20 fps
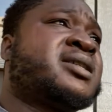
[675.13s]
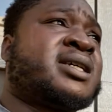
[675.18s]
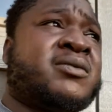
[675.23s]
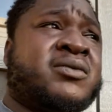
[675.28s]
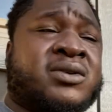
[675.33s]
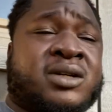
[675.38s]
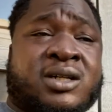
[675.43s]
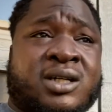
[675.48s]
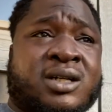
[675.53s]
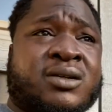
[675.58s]
I
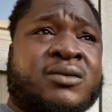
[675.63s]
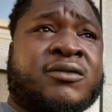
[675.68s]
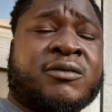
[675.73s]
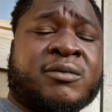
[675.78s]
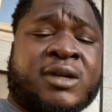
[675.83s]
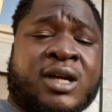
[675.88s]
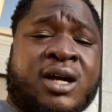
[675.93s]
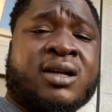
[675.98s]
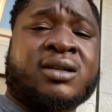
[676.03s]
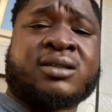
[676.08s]
want to know from
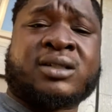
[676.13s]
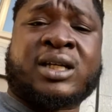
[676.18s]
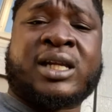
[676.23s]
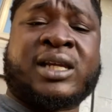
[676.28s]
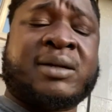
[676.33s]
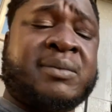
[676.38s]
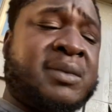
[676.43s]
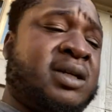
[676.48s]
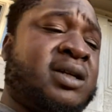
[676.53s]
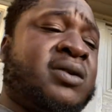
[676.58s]
y'all. Y'all
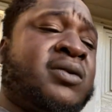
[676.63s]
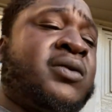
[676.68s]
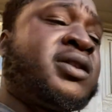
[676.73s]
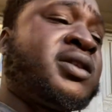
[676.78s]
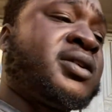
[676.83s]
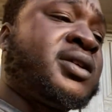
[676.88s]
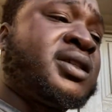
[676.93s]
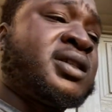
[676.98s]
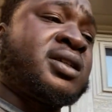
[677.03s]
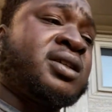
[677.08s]
let me know
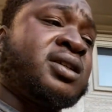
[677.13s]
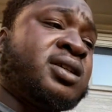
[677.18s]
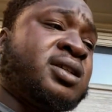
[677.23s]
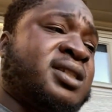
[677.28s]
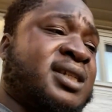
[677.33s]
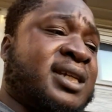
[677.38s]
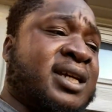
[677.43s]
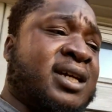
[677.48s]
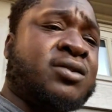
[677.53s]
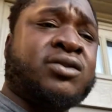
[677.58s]
whether it's a good
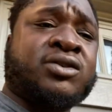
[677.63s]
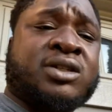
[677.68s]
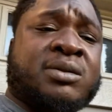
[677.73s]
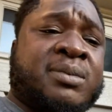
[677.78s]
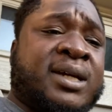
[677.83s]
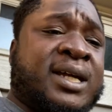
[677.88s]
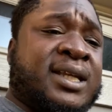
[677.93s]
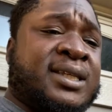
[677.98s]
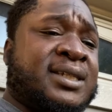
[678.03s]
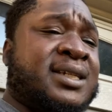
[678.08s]
sound or it's a
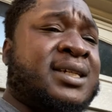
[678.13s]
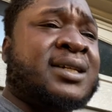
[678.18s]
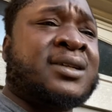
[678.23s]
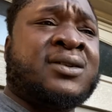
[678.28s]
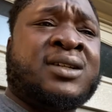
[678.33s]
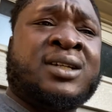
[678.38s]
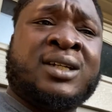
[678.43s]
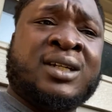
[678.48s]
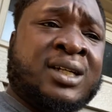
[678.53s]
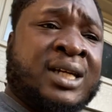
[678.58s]
bad sound.